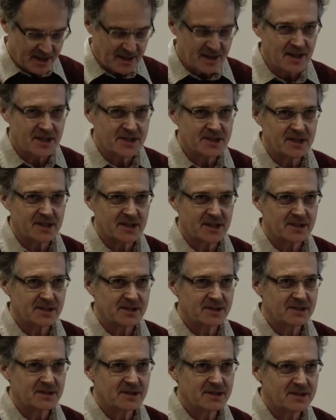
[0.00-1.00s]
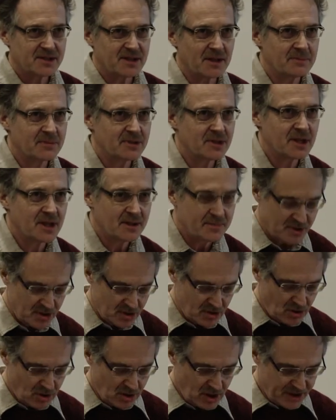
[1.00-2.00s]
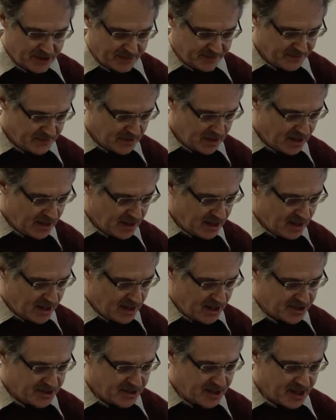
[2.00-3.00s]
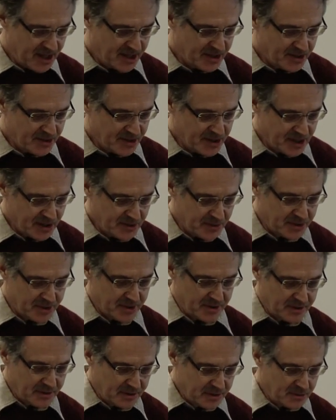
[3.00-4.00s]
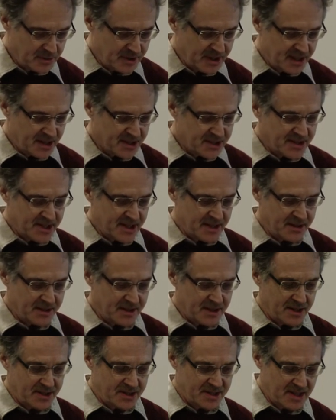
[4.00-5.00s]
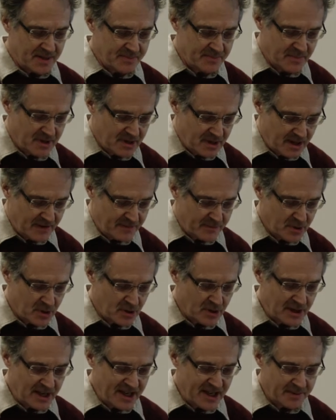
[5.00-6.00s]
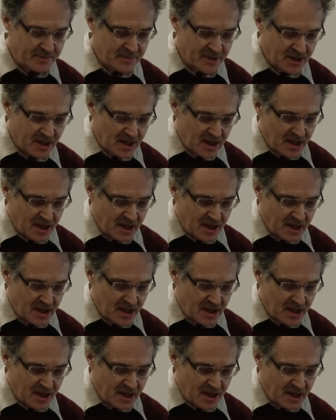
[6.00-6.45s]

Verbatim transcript: as it is sometimes called, has gained ground to the extent that some have proclaimed